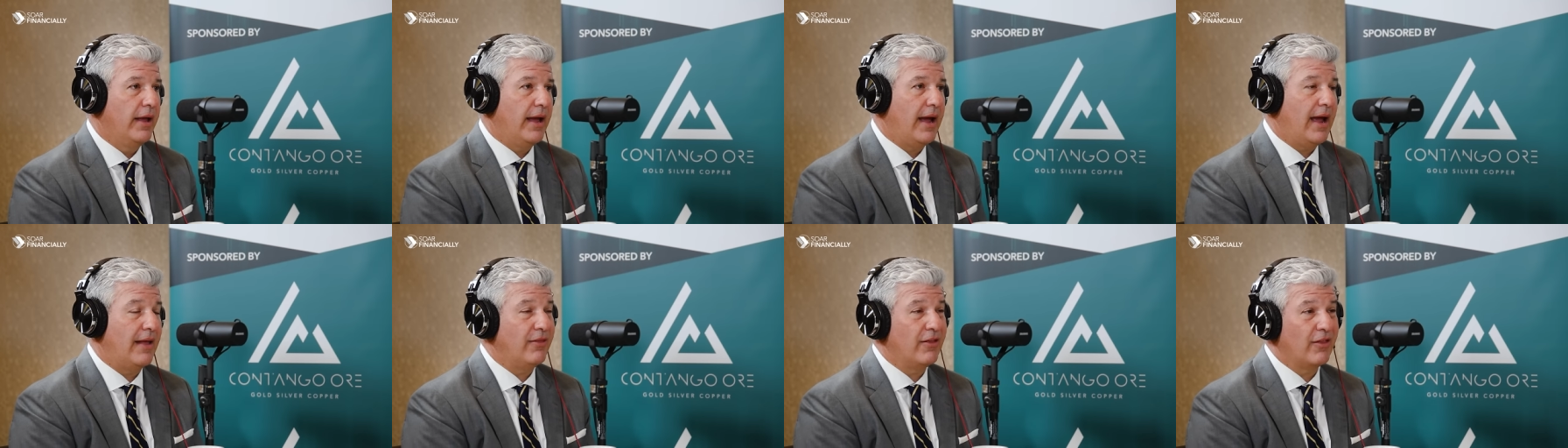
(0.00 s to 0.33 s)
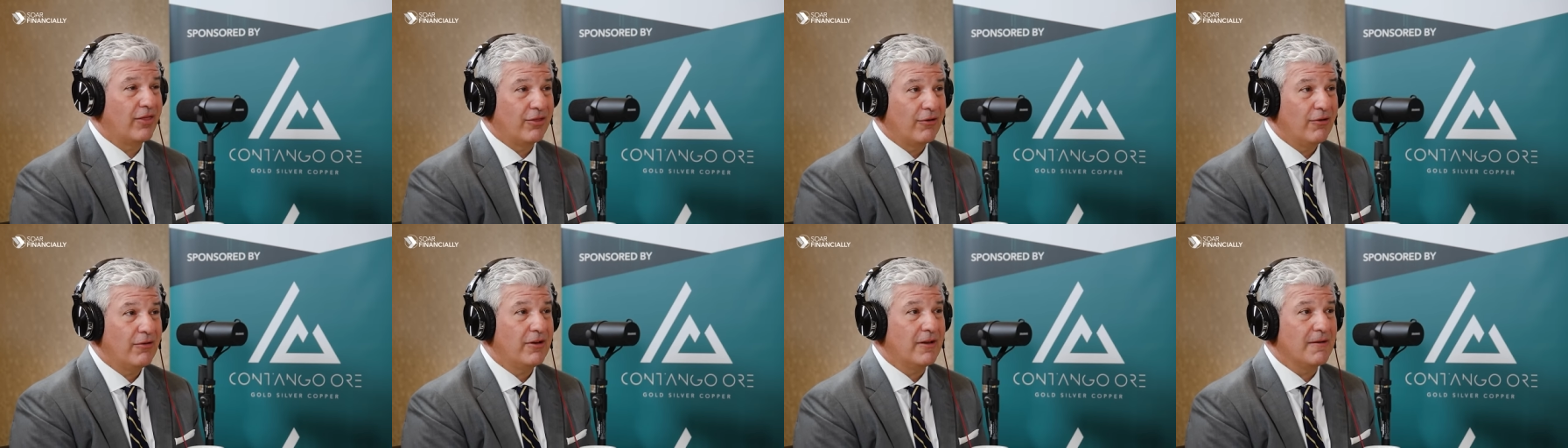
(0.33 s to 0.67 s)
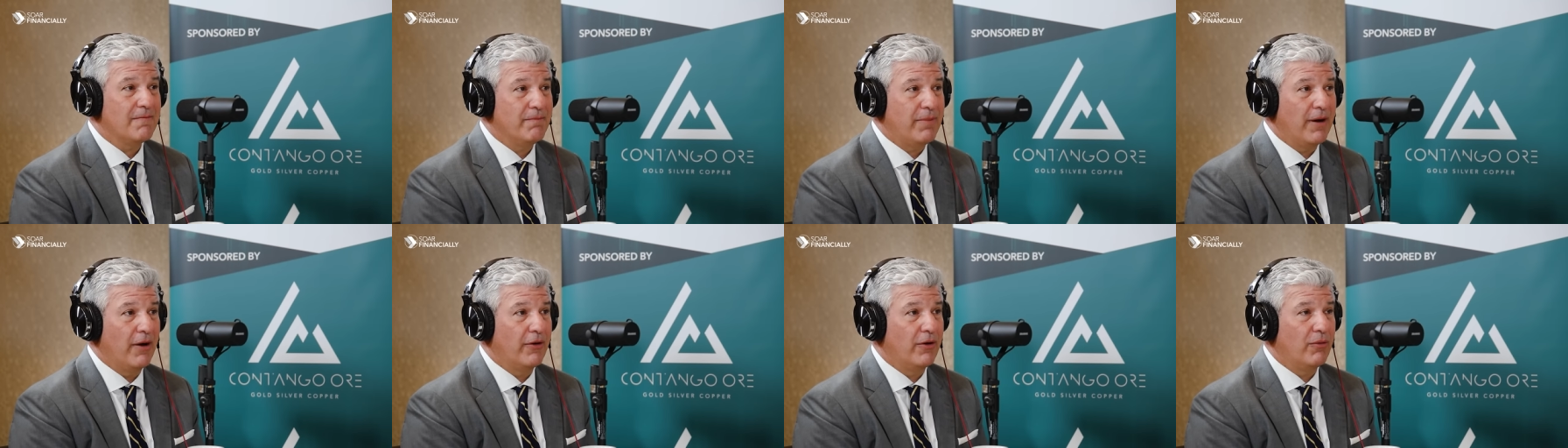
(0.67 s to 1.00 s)
And the third
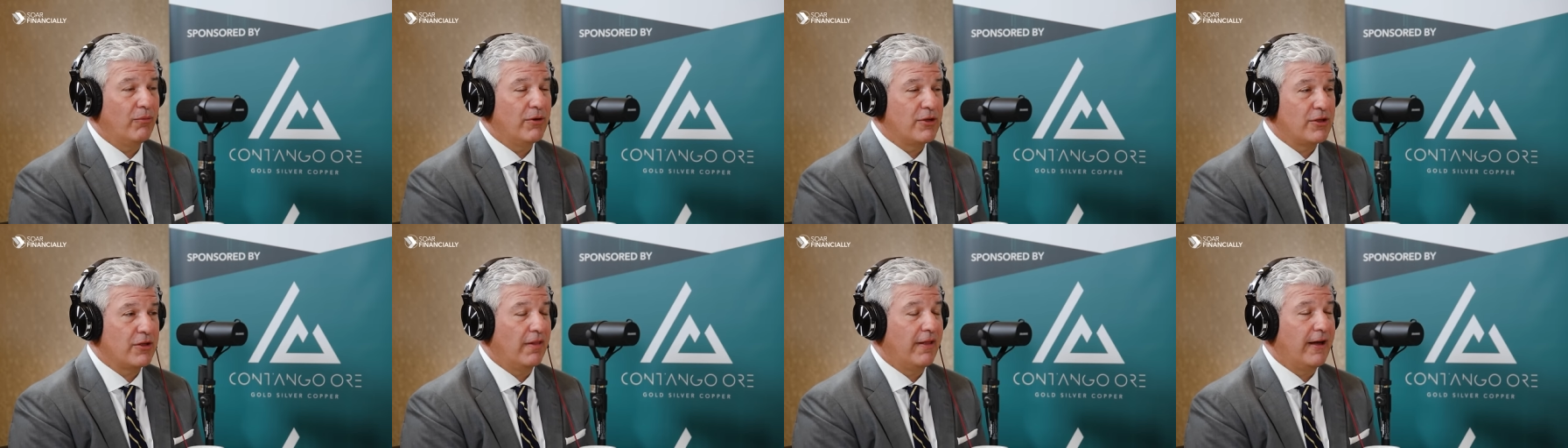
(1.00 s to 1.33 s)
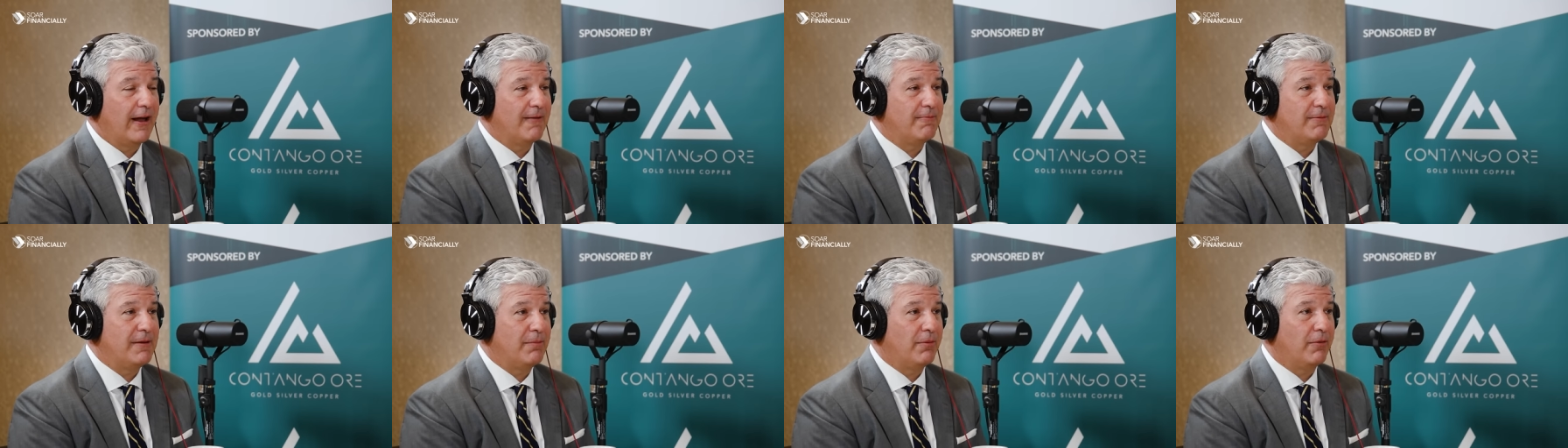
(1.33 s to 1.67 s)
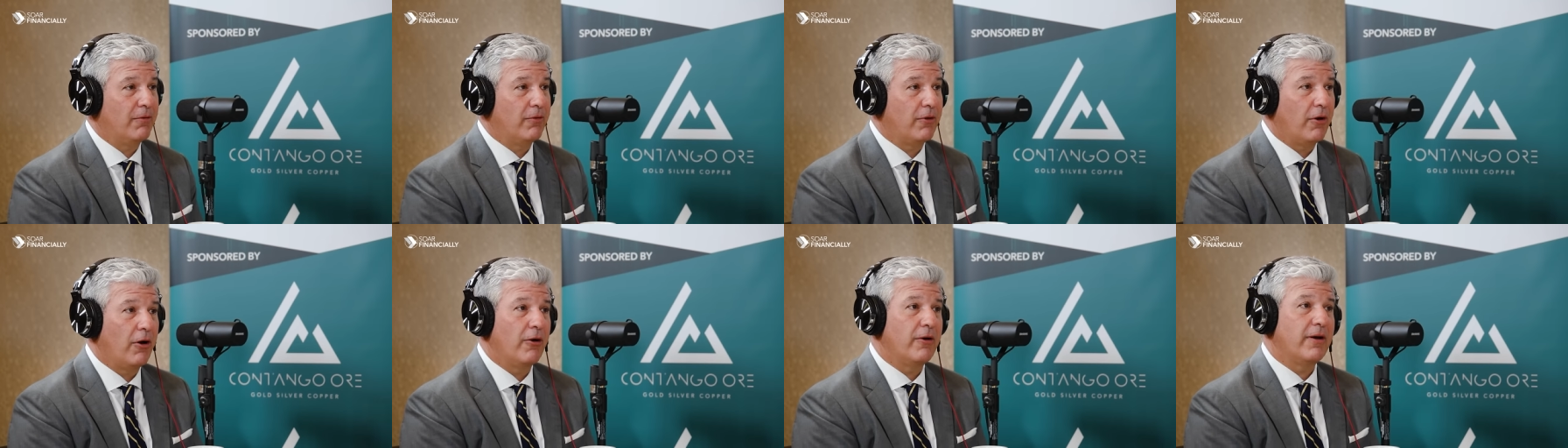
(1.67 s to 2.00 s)
component, which a lot of
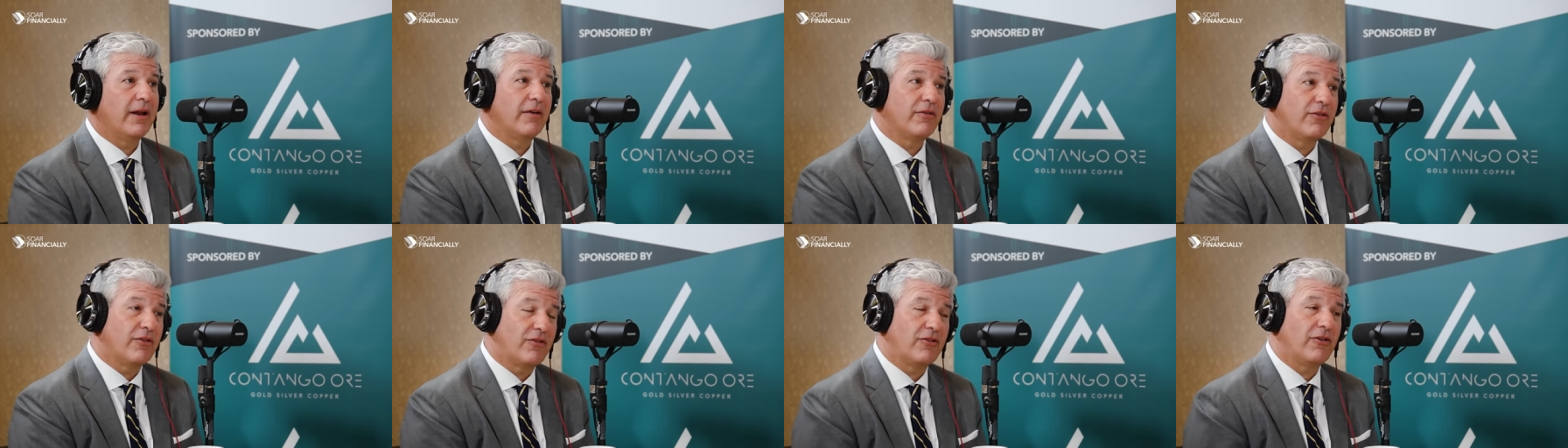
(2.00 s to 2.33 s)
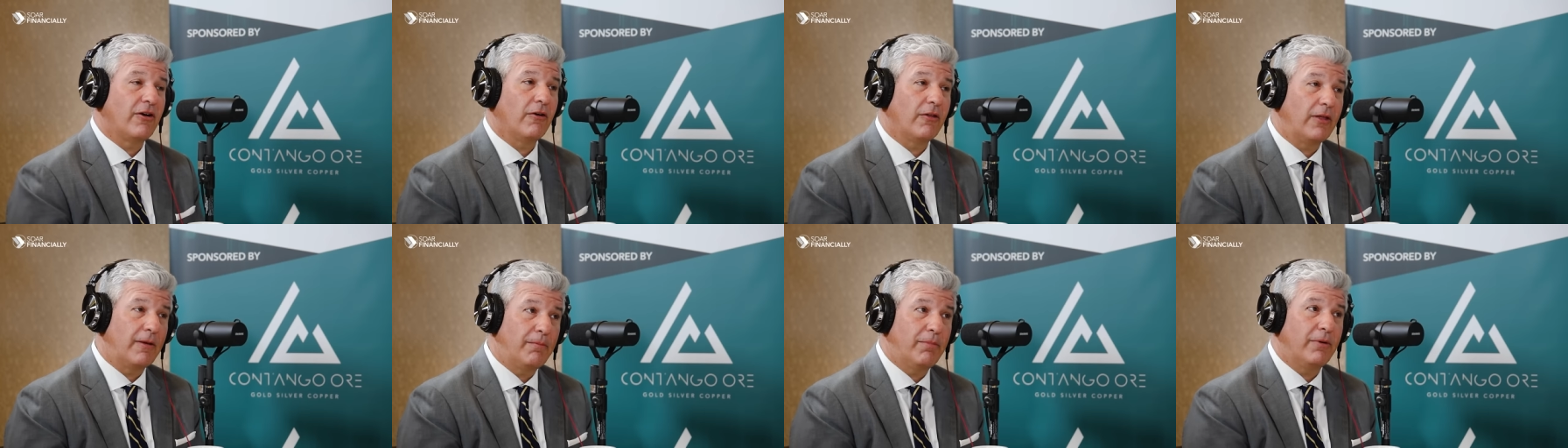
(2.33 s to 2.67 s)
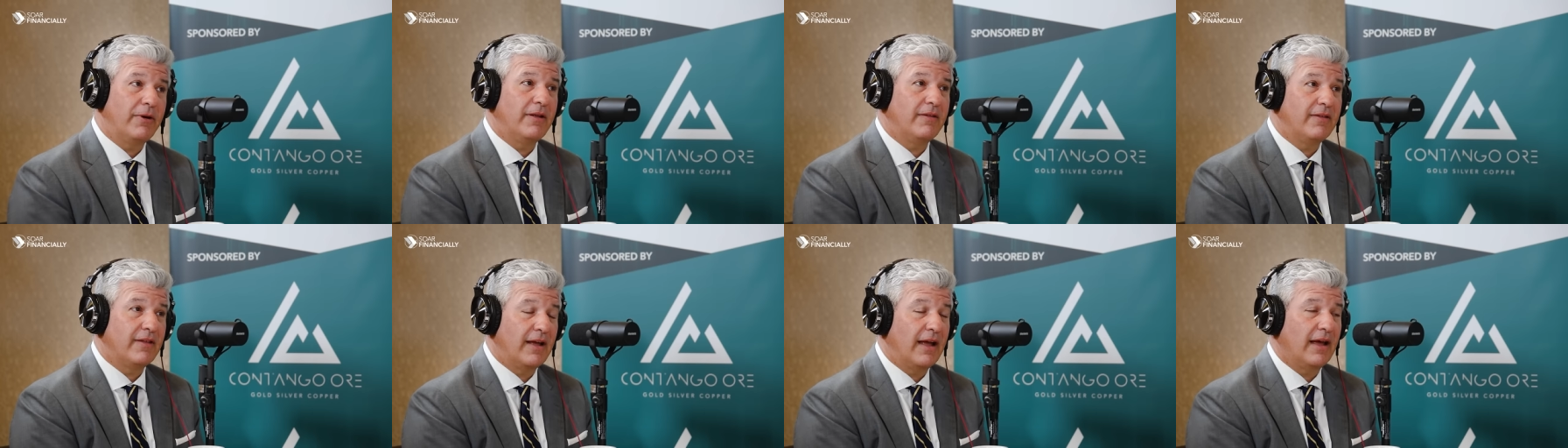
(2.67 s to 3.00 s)
people aren't necessarily
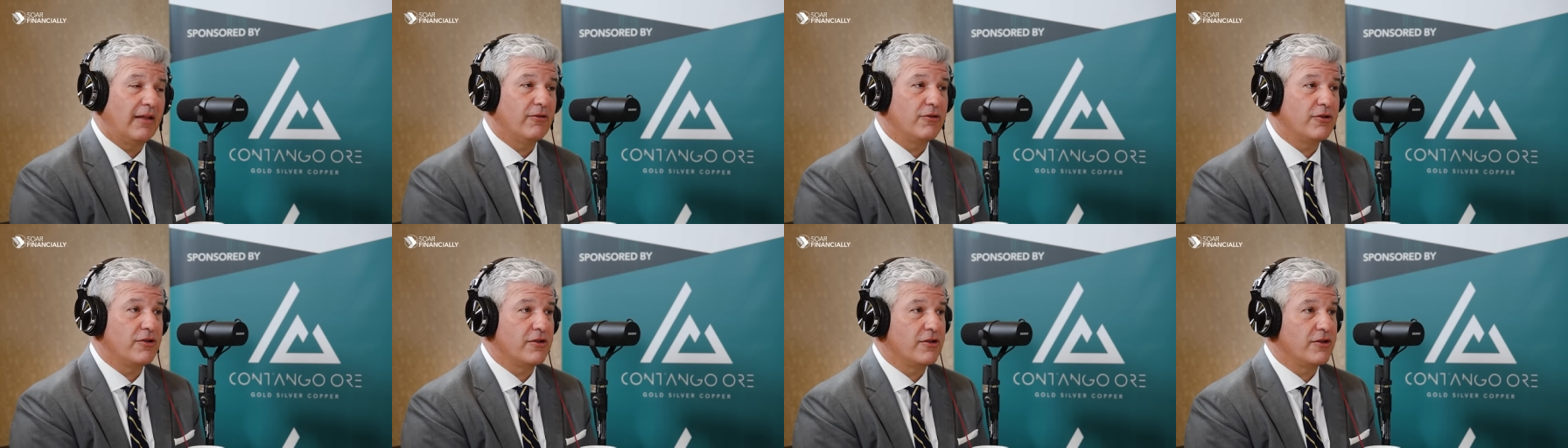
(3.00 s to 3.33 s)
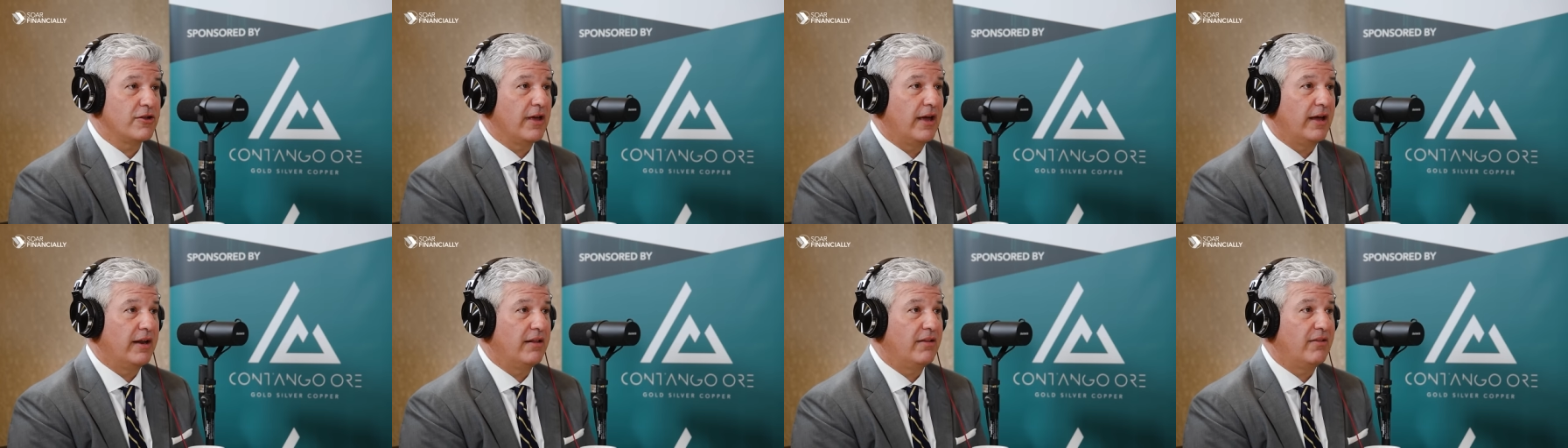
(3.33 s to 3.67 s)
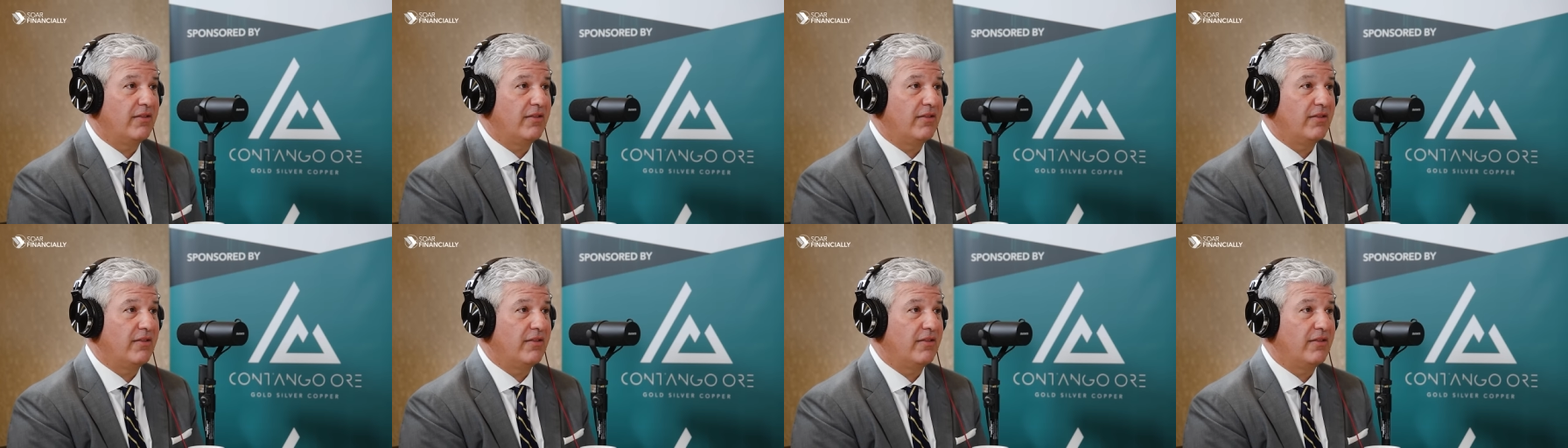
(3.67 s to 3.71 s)
putting together just yet,